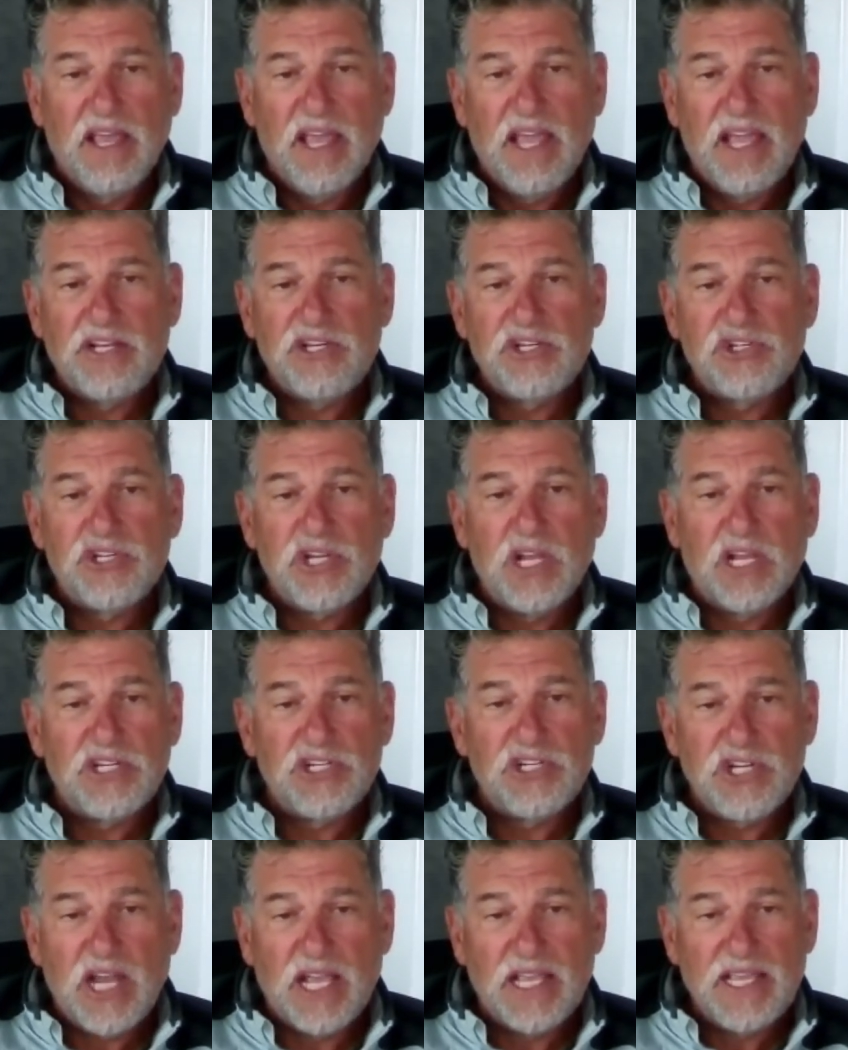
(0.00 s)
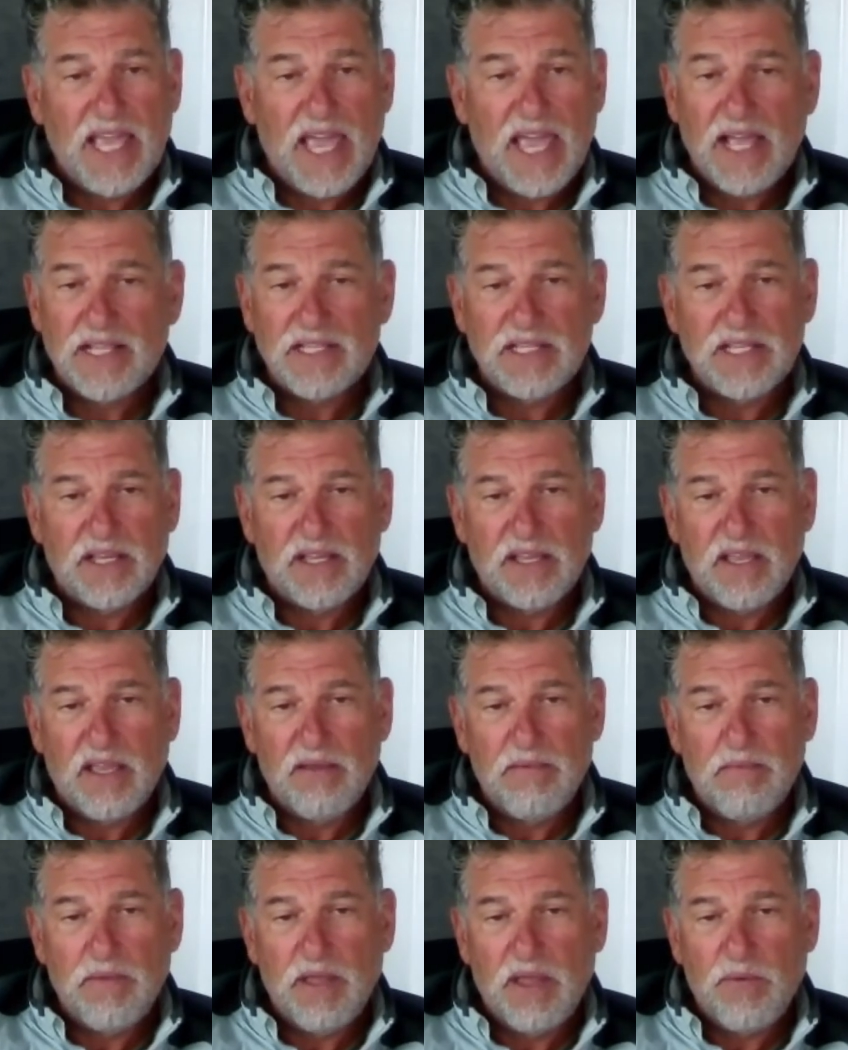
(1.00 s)
It's just gigantic.
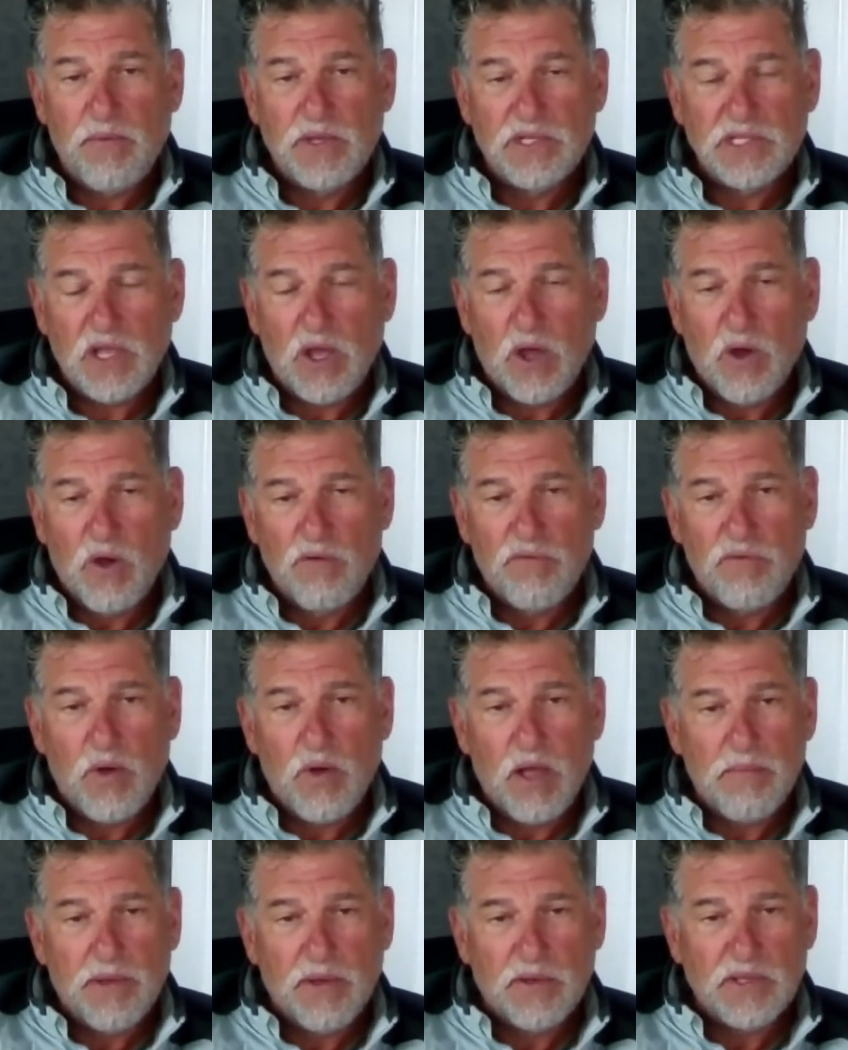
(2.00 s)
It was overwhelming.